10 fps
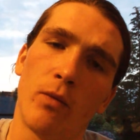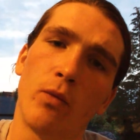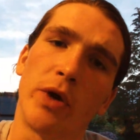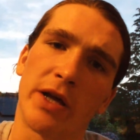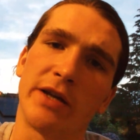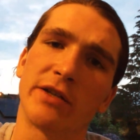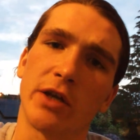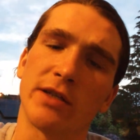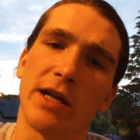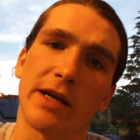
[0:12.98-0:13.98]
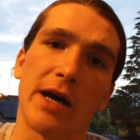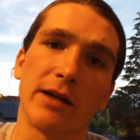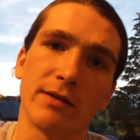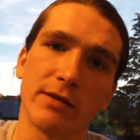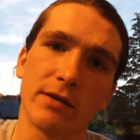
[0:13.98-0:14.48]
we can discuss it like
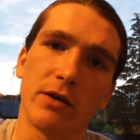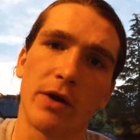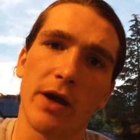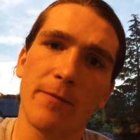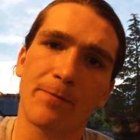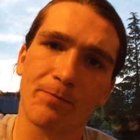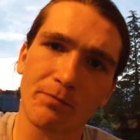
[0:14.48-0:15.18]
adults, okay?